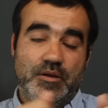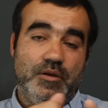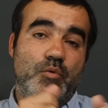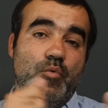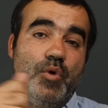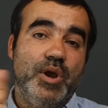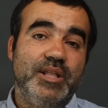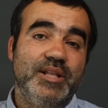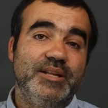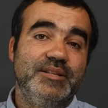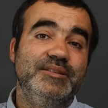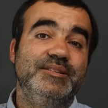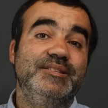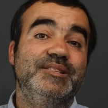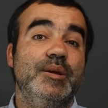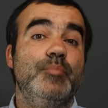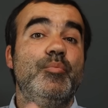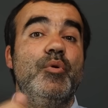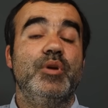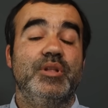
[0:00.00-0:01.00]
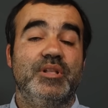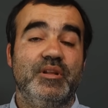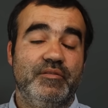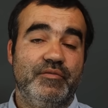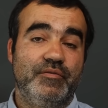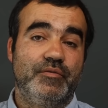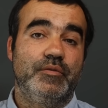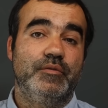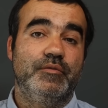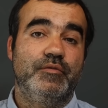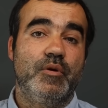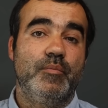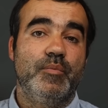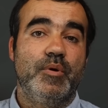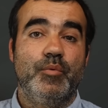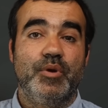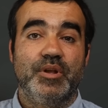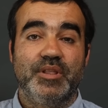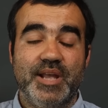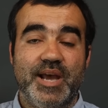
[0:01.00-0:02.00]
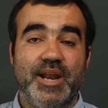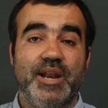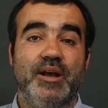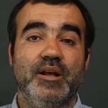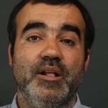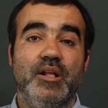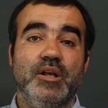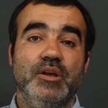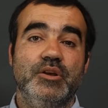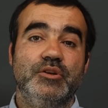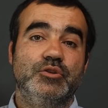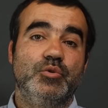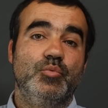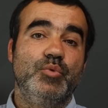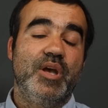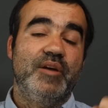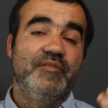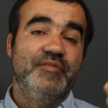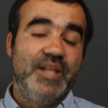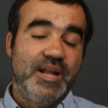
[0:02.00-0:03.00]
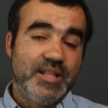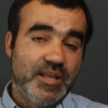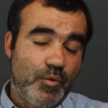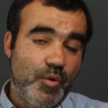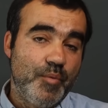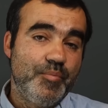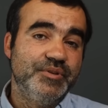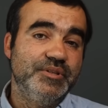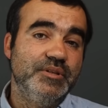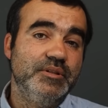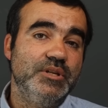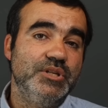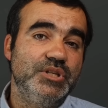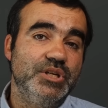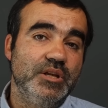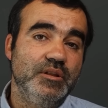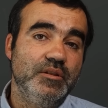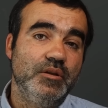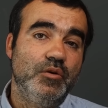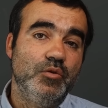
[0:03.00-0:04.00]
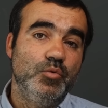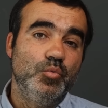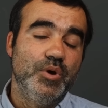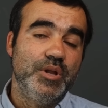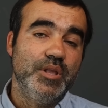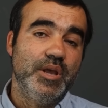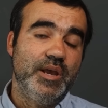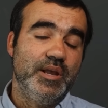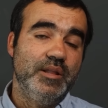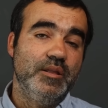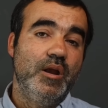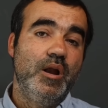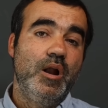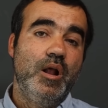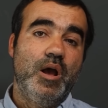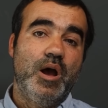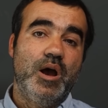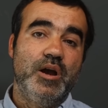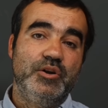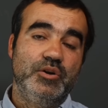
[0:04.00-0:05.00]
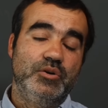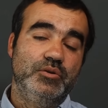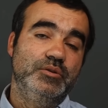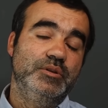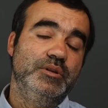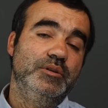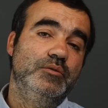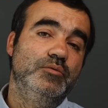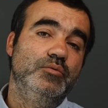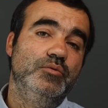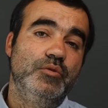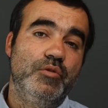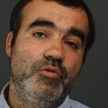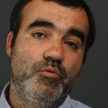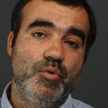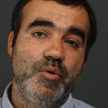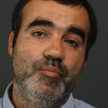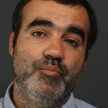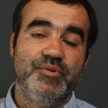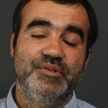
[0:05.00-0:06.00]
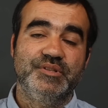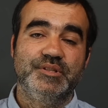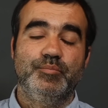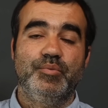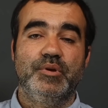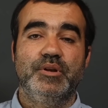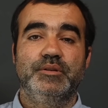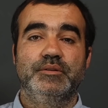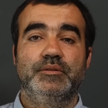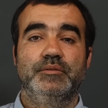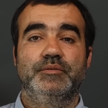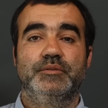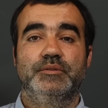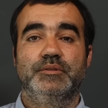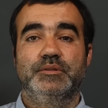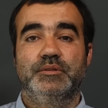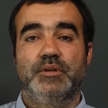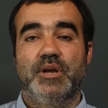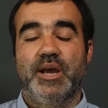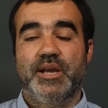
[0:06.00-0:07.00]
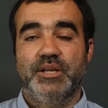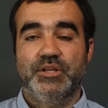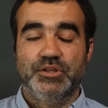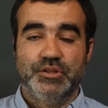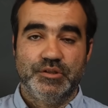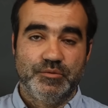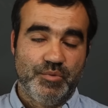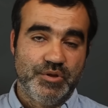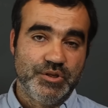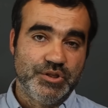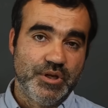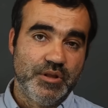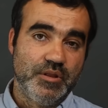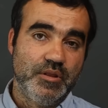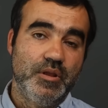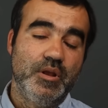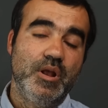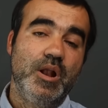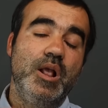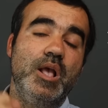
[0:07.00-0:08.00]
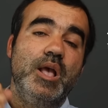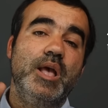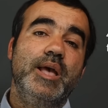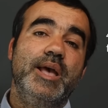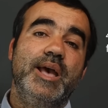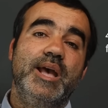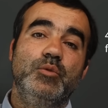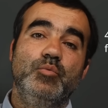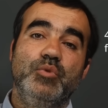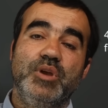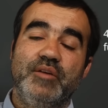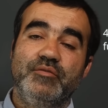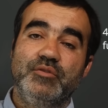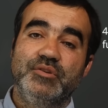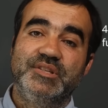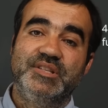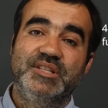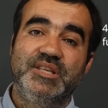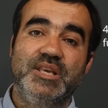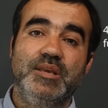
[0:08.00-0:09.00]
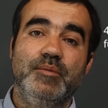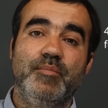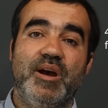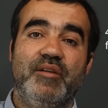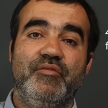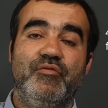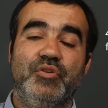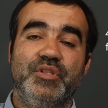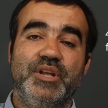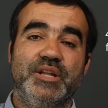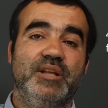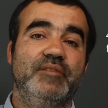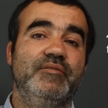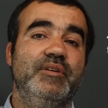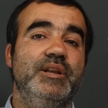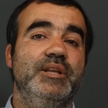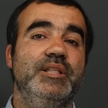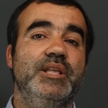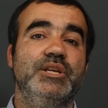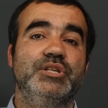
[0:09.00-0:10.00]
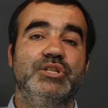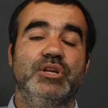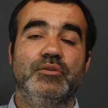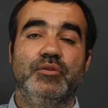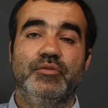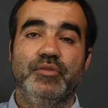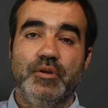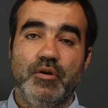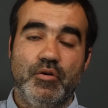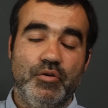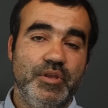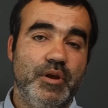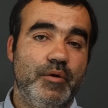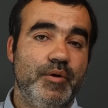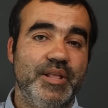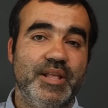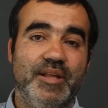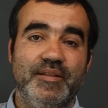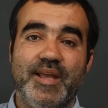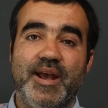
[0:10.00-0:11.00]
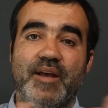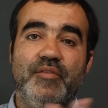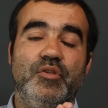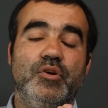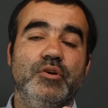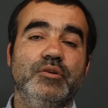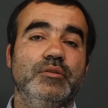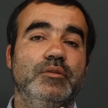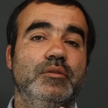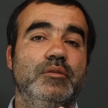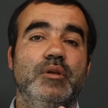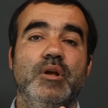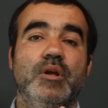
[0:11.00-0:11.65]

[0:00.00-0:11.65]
a way that is separated from our data. So we have data representation on one hand, according to the three principles I just mentioned. And we have the schema for data validation on the other hand, and they are not